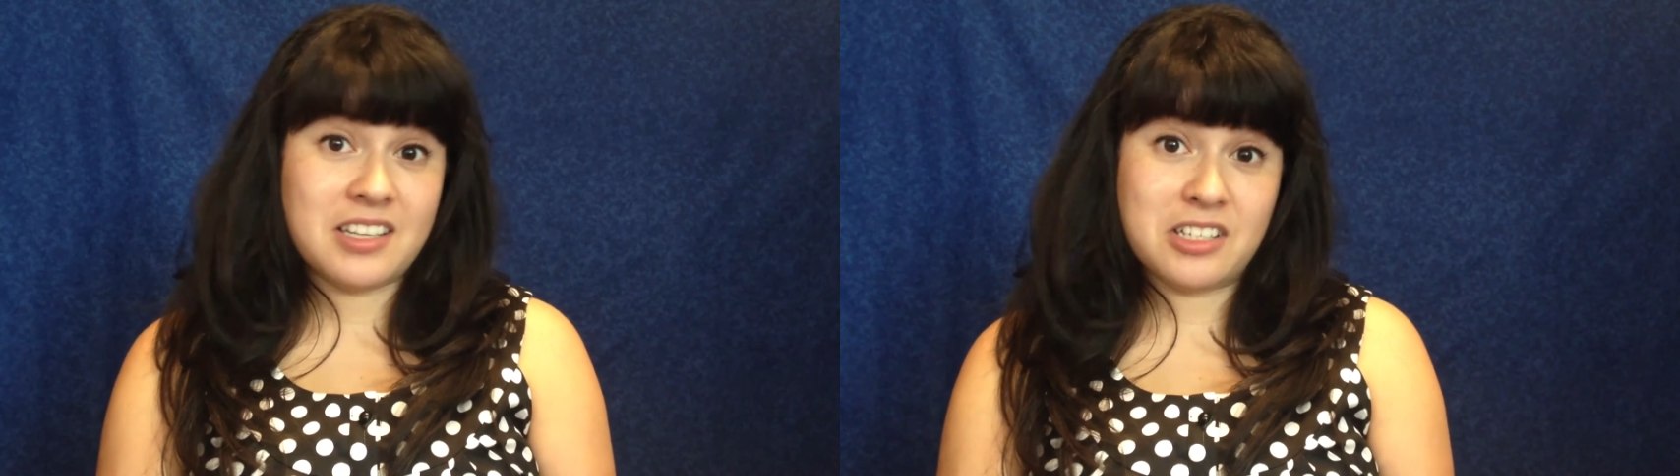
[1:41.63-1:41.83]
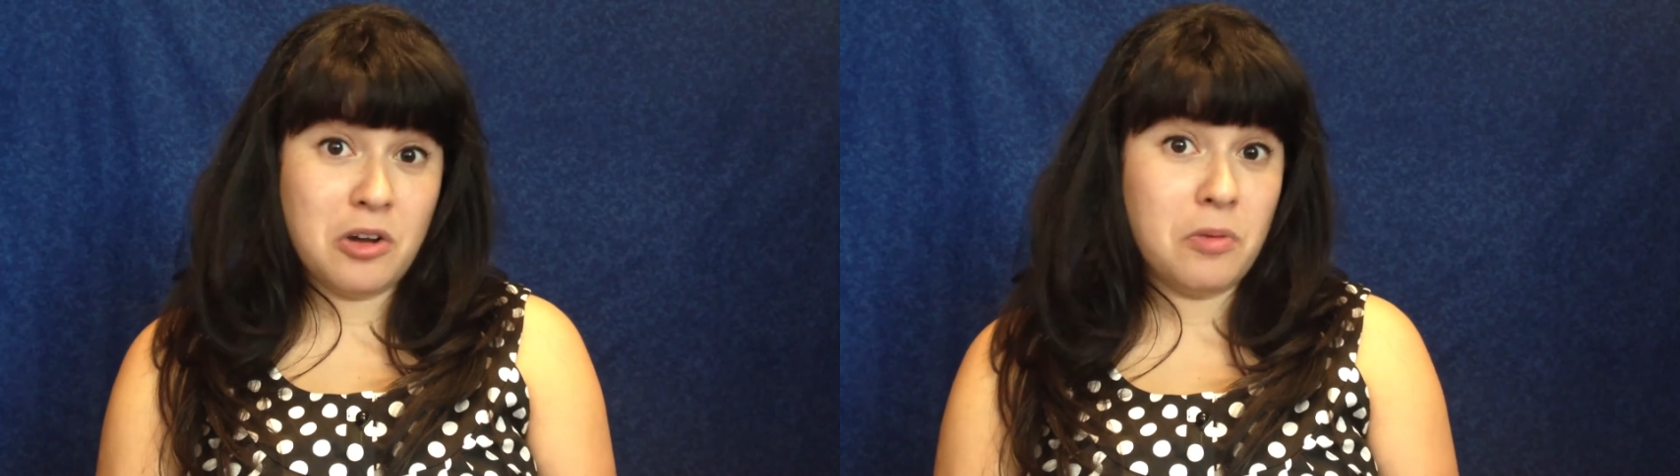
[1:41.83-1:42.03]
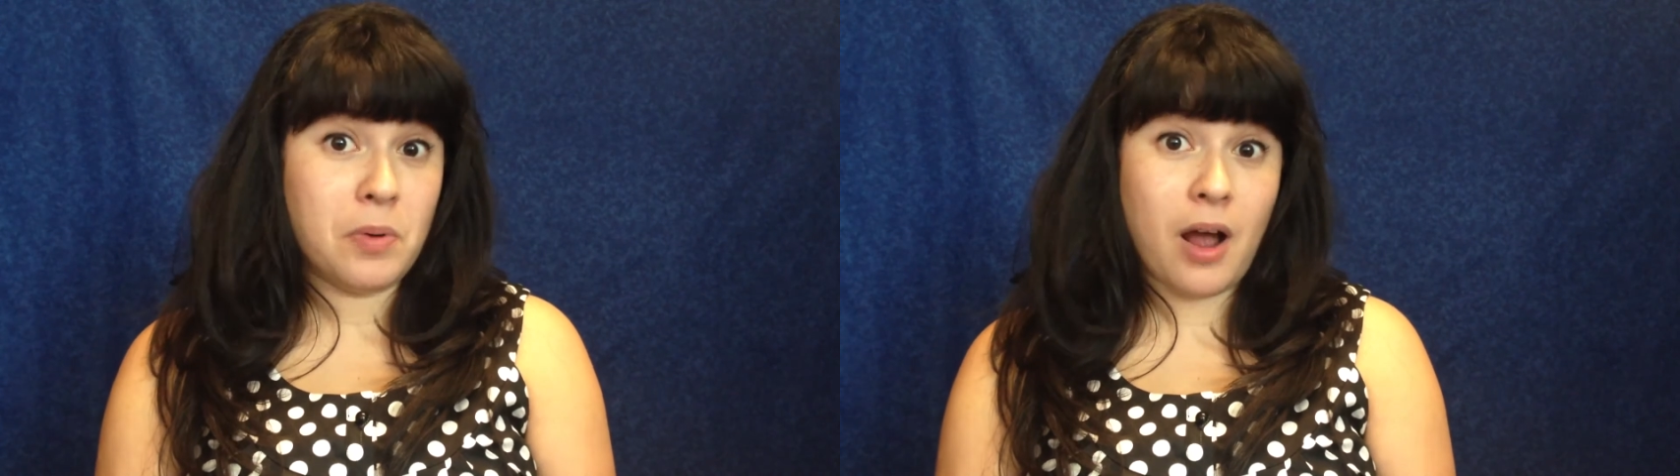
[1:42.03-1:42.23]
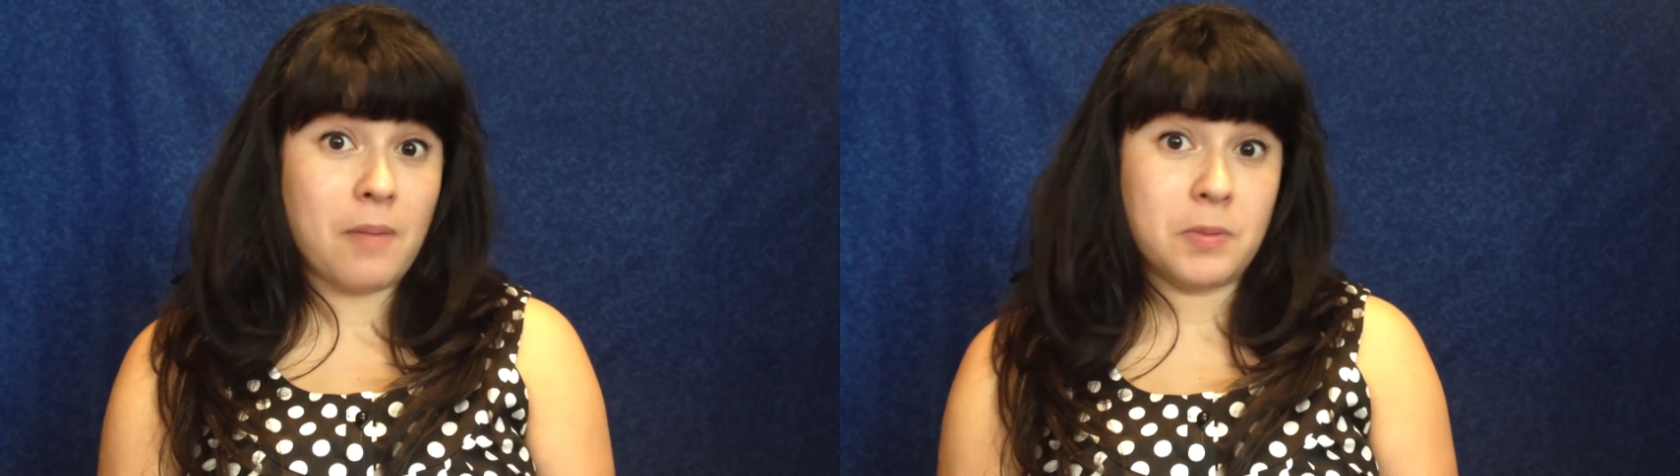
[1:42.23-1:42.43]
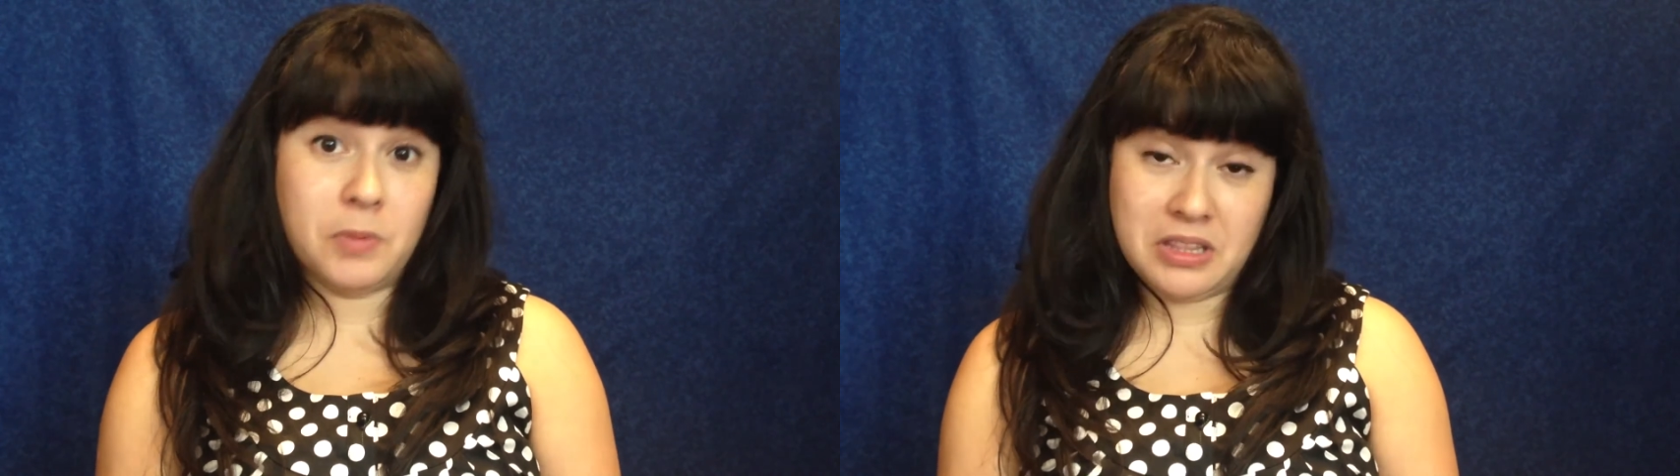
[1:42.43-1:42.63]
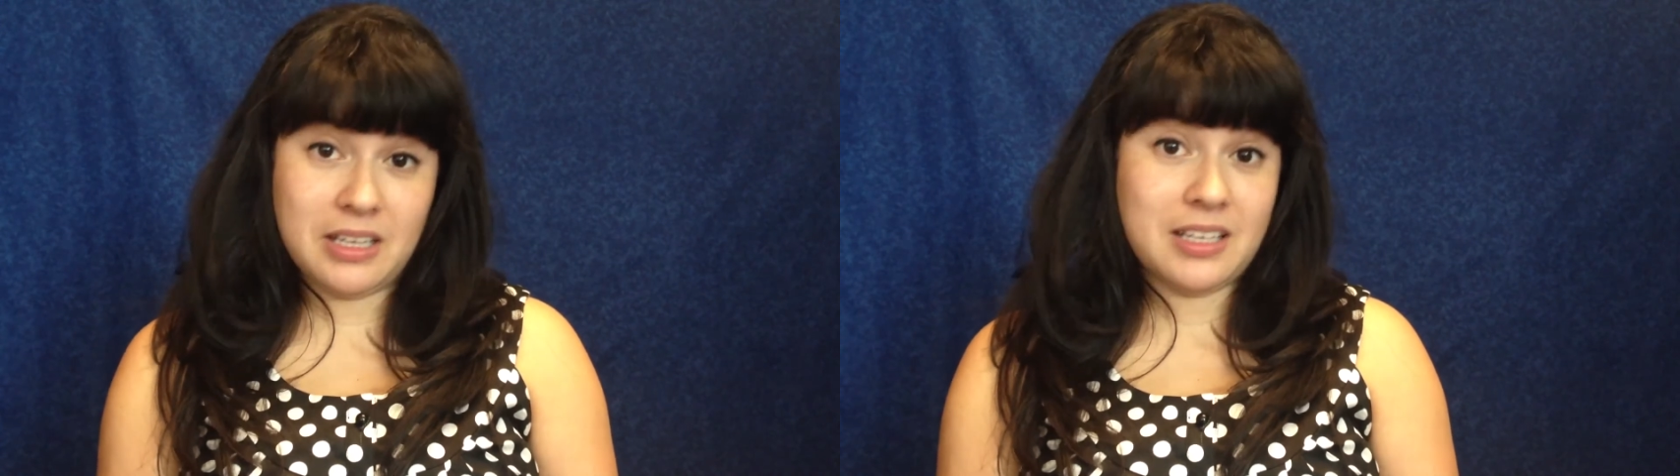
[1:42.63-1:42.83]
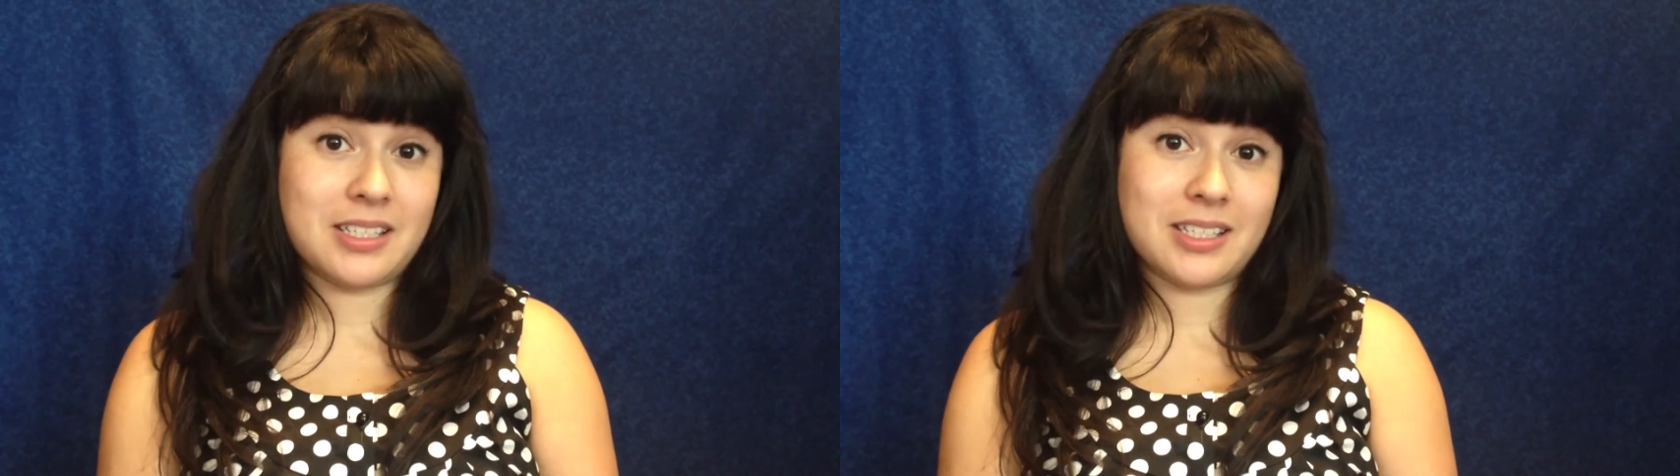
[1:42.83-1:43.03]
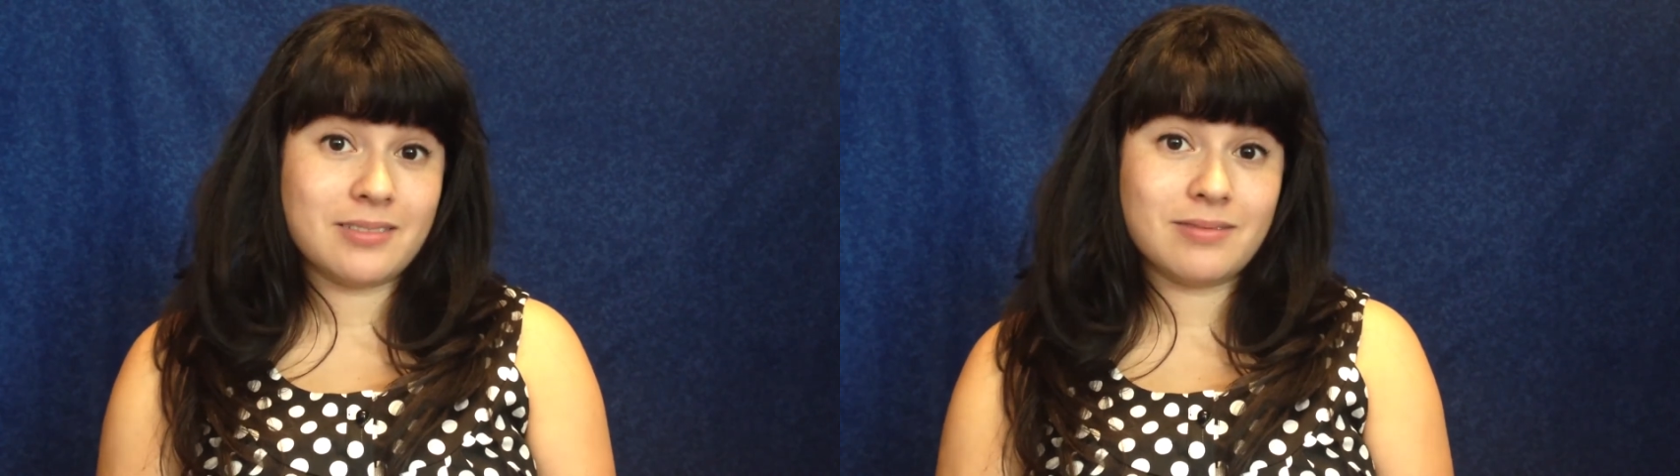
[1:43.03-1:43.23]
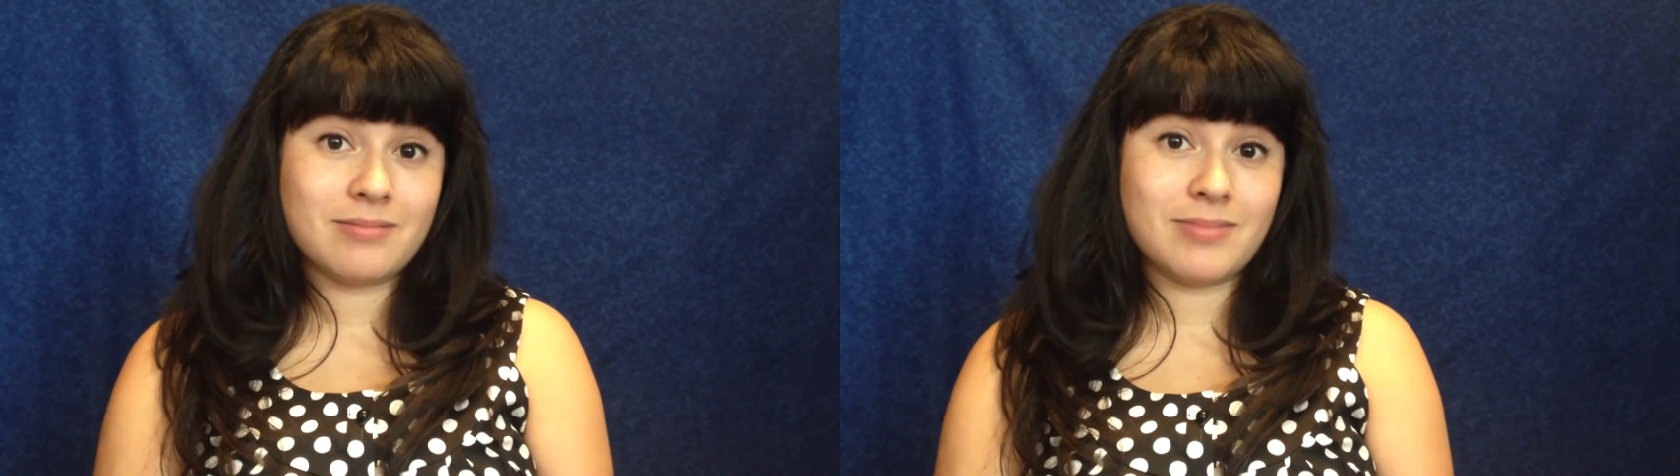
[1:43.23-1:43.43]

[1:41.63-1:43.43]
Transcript: has no problem with this,